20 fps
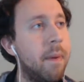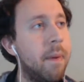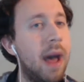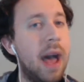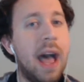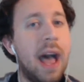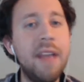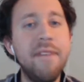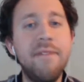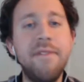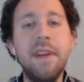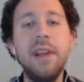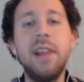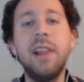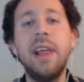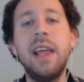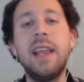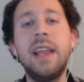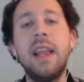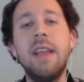I feel
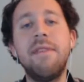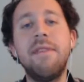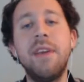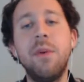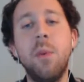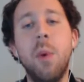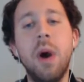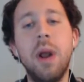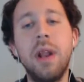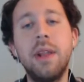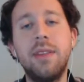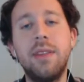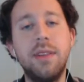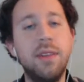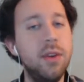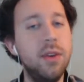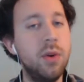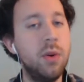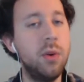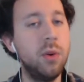like if they wanted to
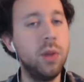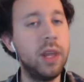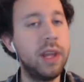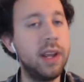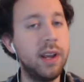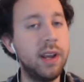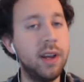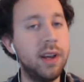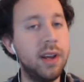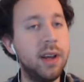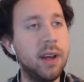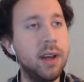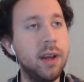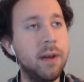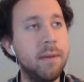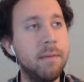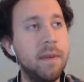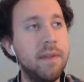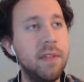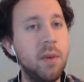do if
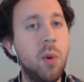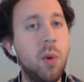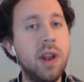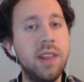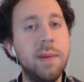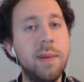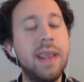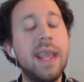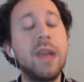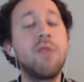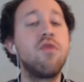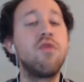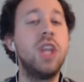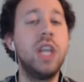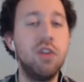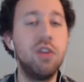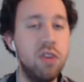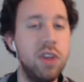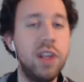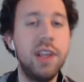they wanted to make it
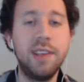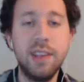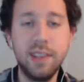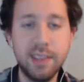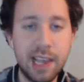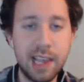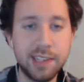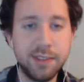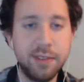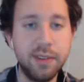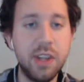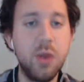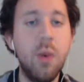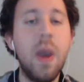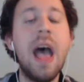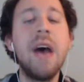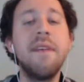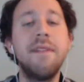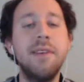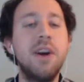really, really successful, you
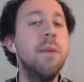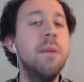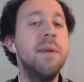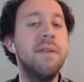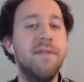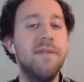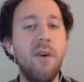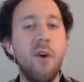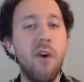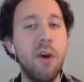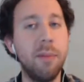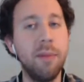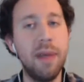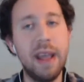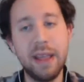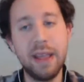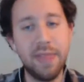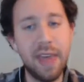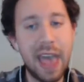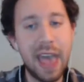have an open forum
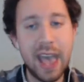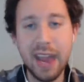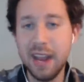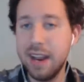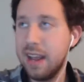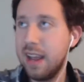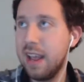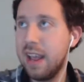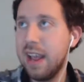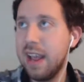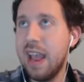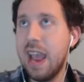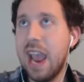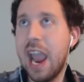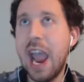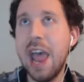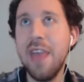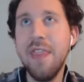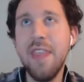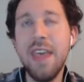like that,
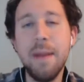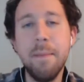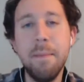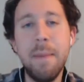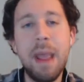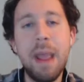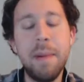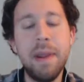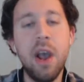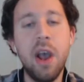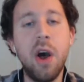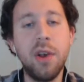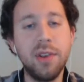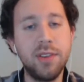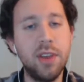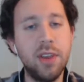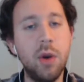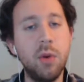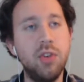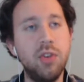and then maybe
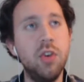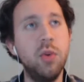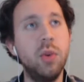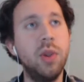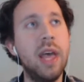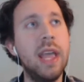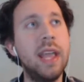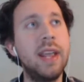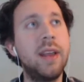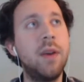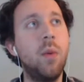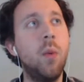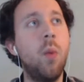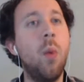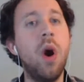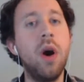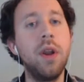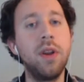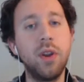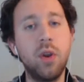also do like
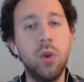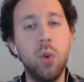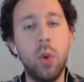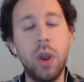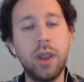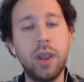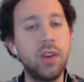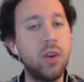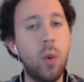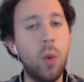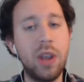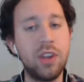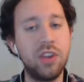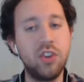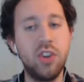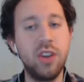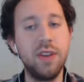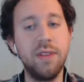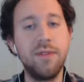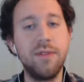one quick
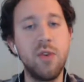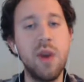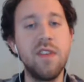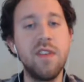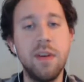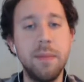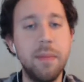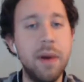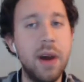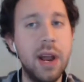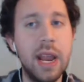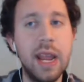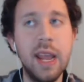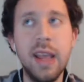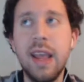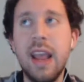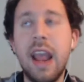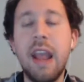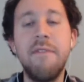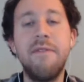question for everybody.
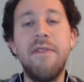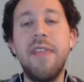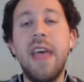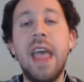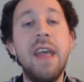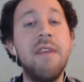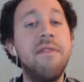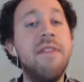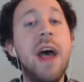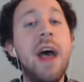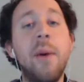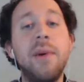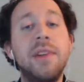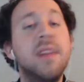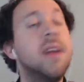If that was a